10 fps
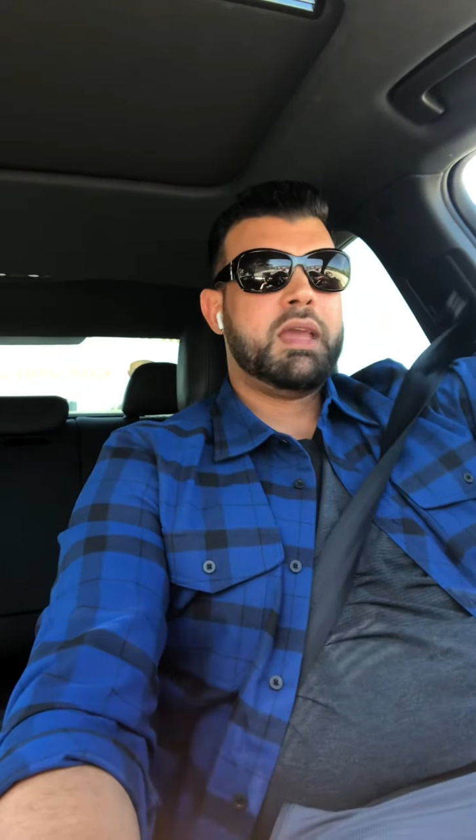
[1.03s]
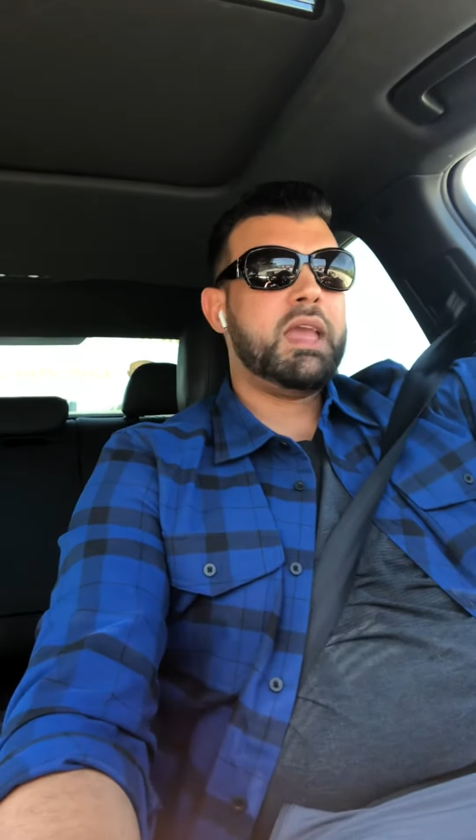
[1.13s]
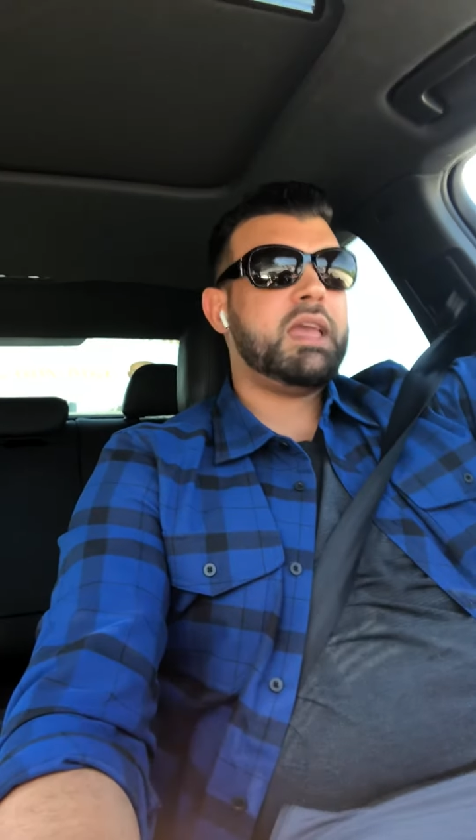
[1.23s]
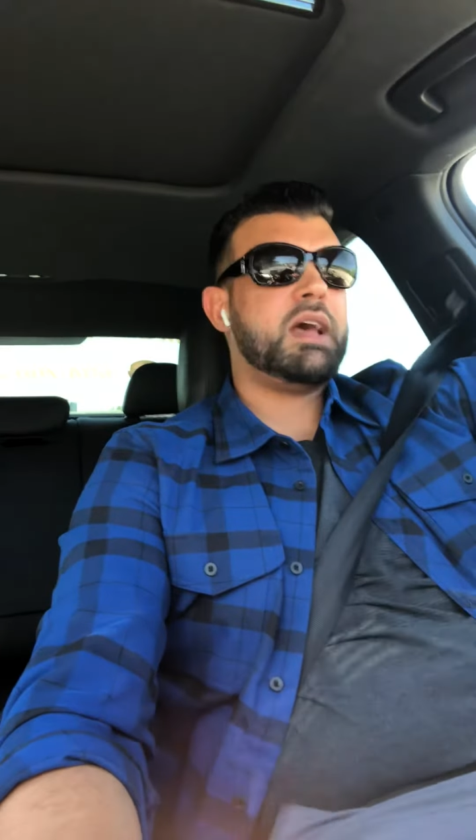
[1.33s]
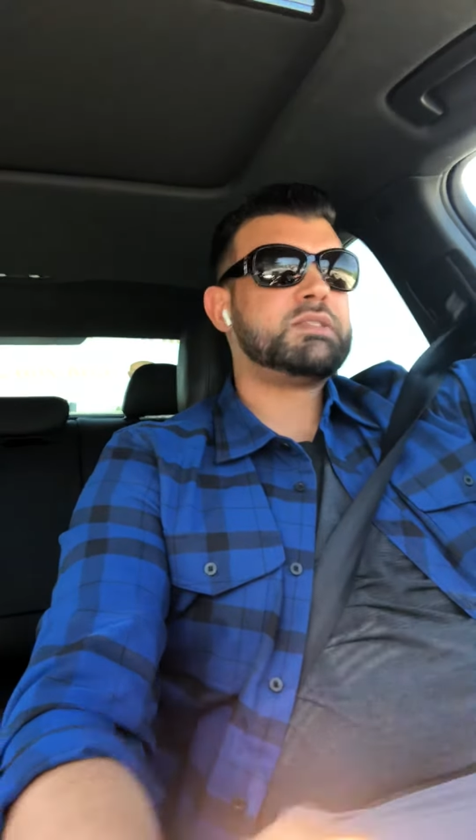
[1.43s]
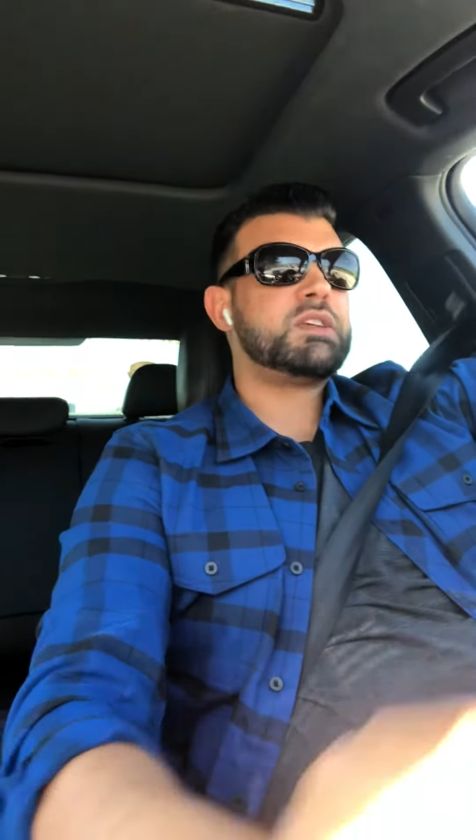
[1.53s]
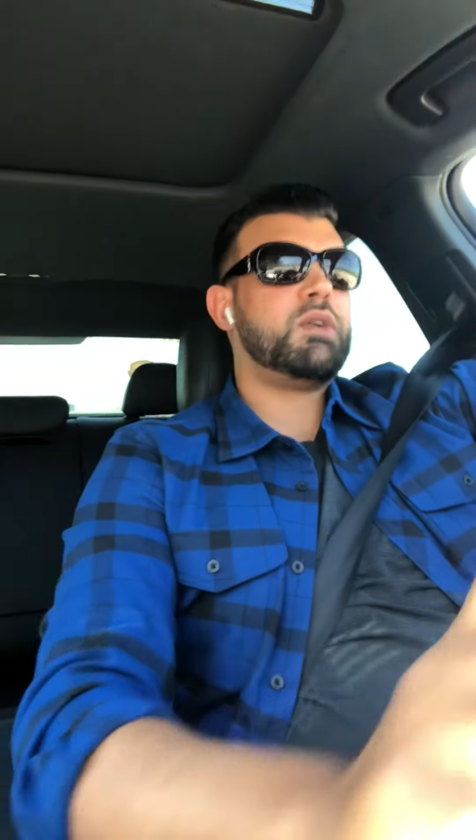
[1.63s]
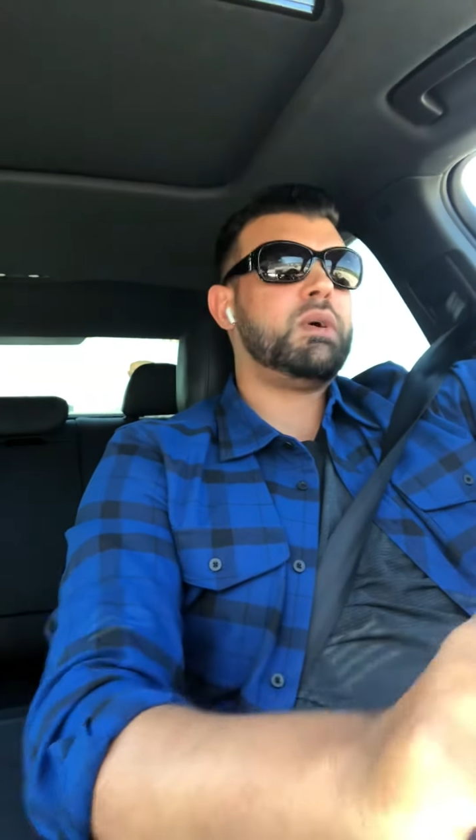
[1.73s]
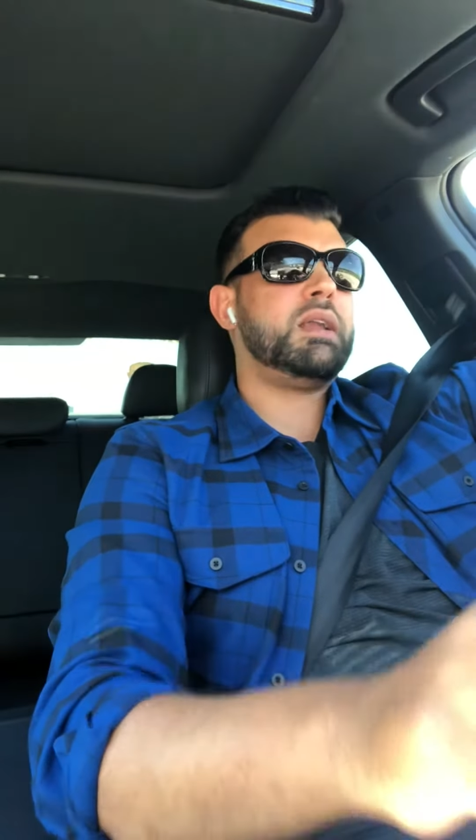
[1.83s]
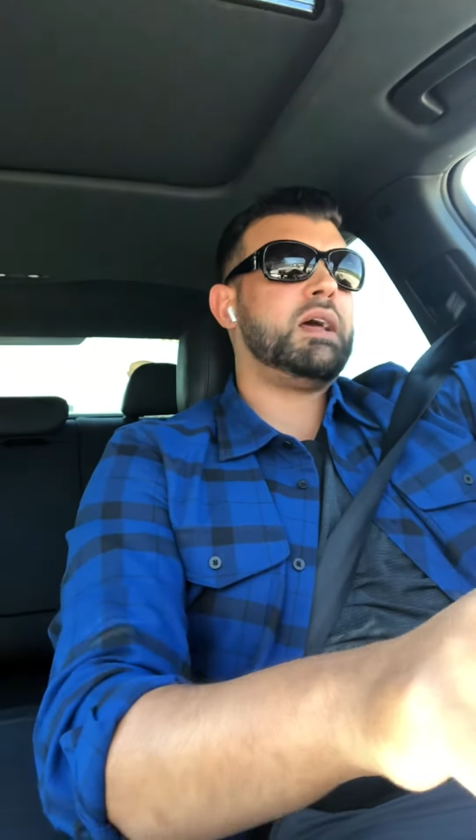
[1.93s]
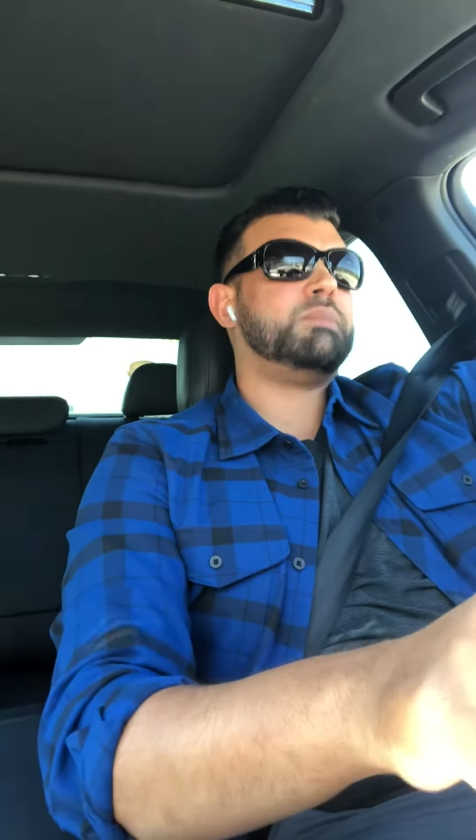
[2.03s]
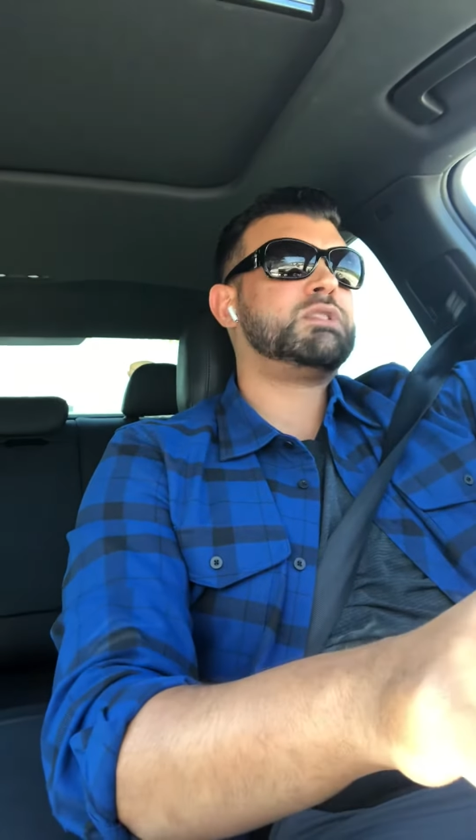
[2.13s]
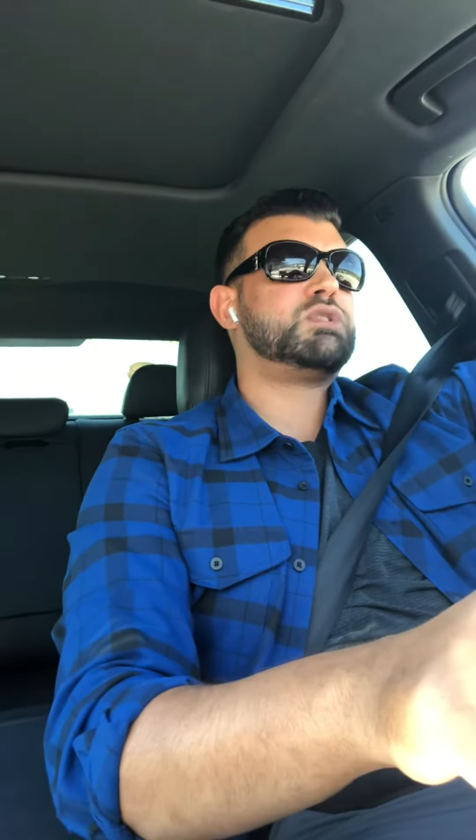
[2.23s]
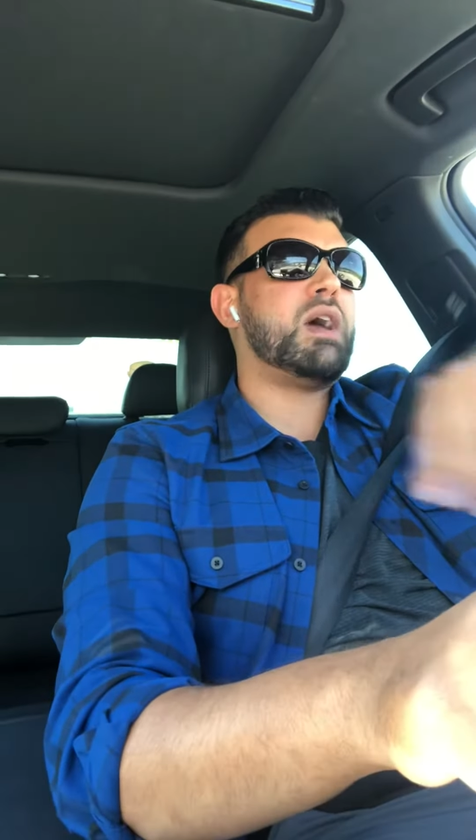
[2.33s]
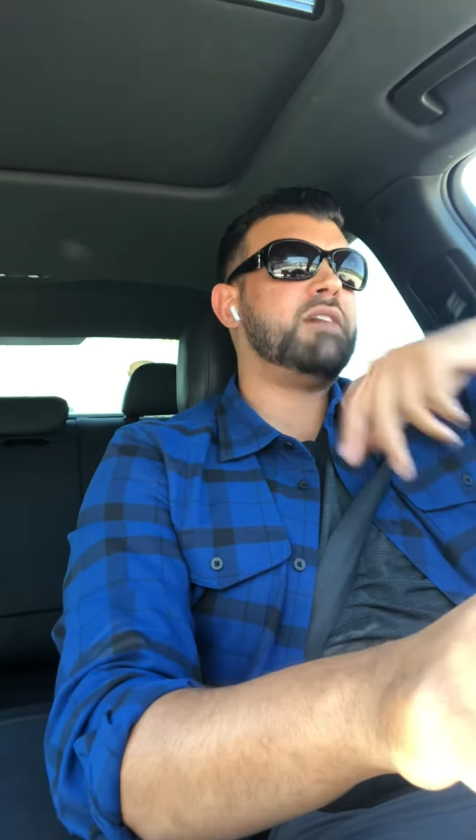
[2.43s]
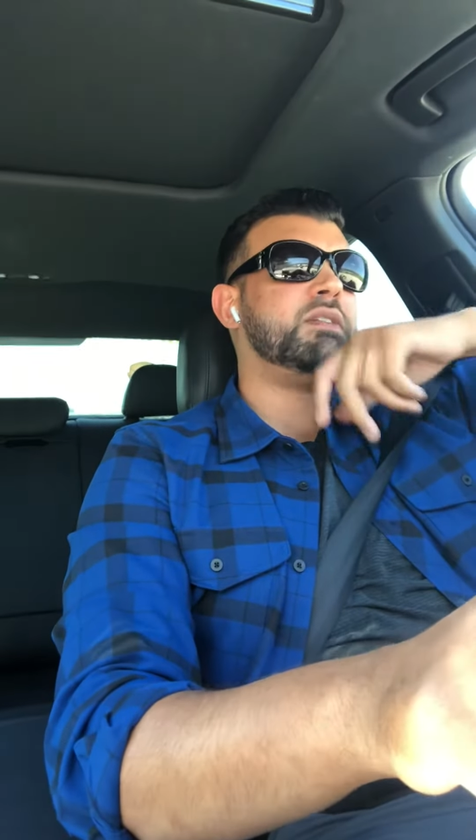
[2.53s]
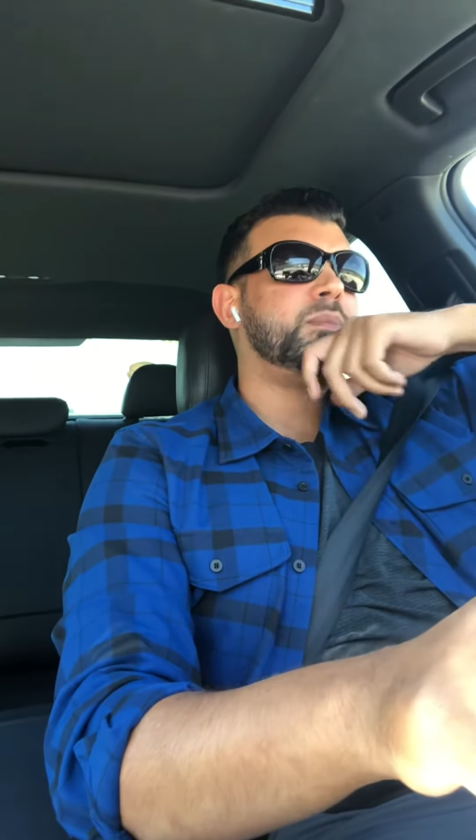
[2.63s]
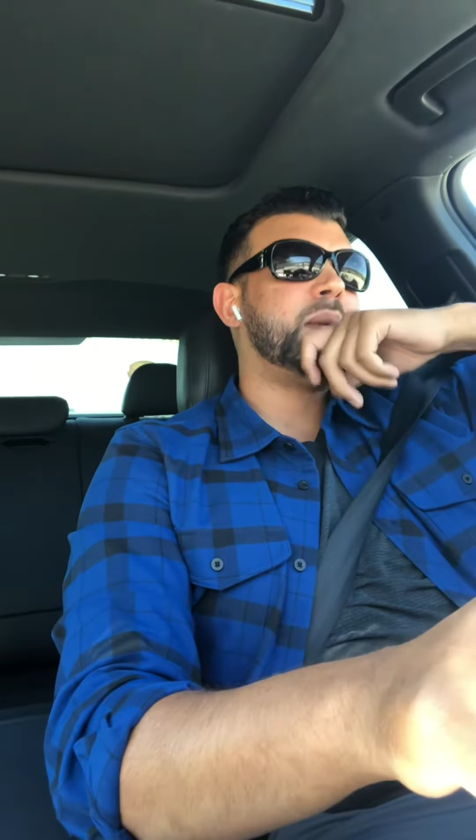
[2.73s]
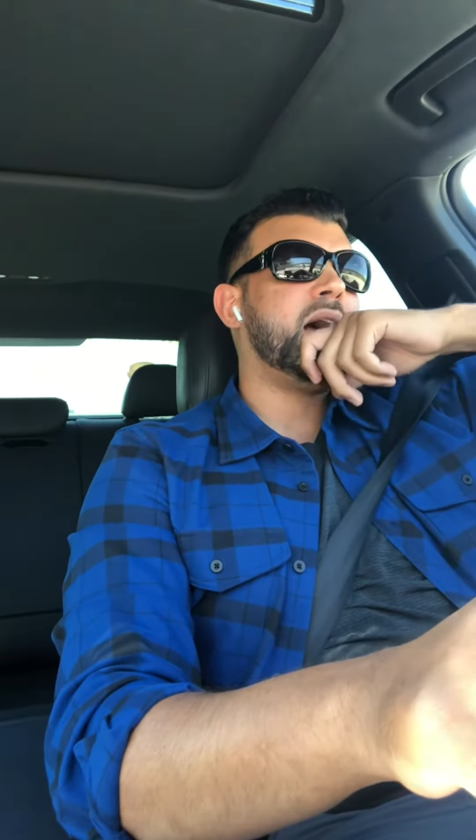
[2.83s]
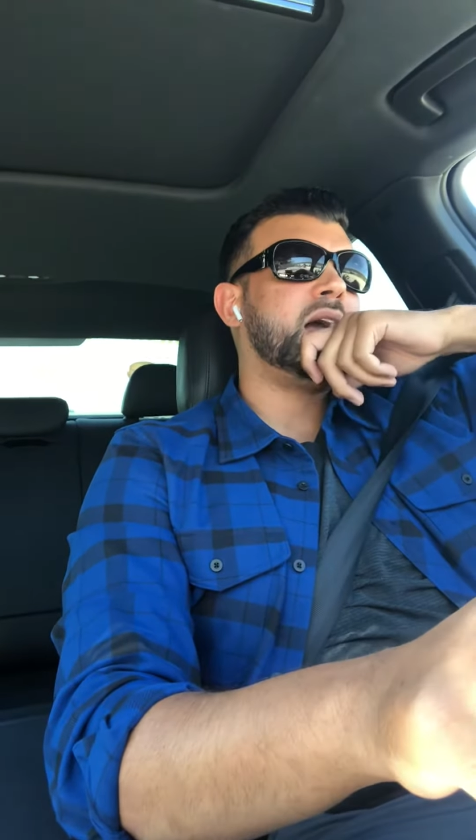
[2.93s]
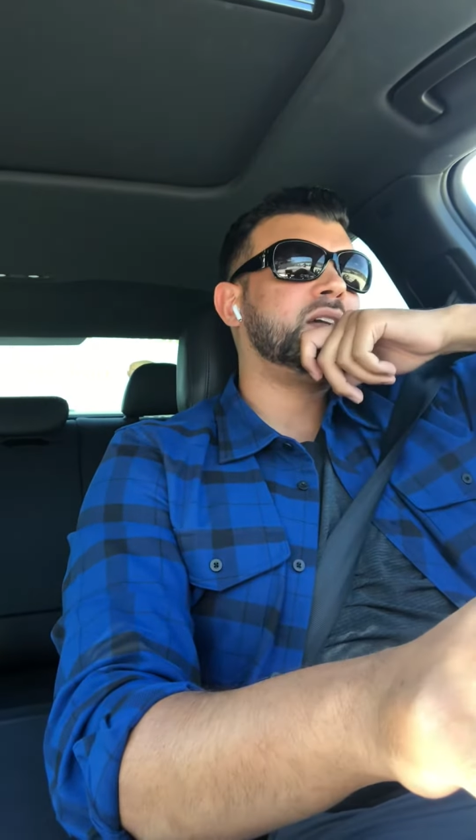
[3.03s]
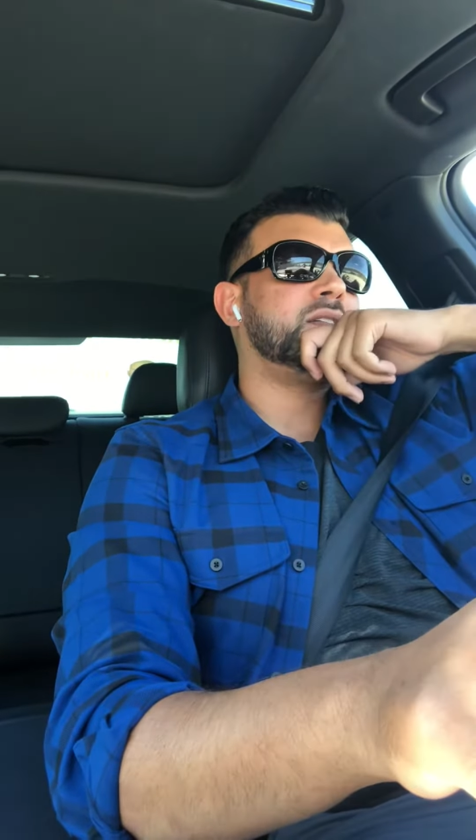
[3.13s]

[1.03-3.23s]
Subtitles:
Hey, how's it going? I'm just driving back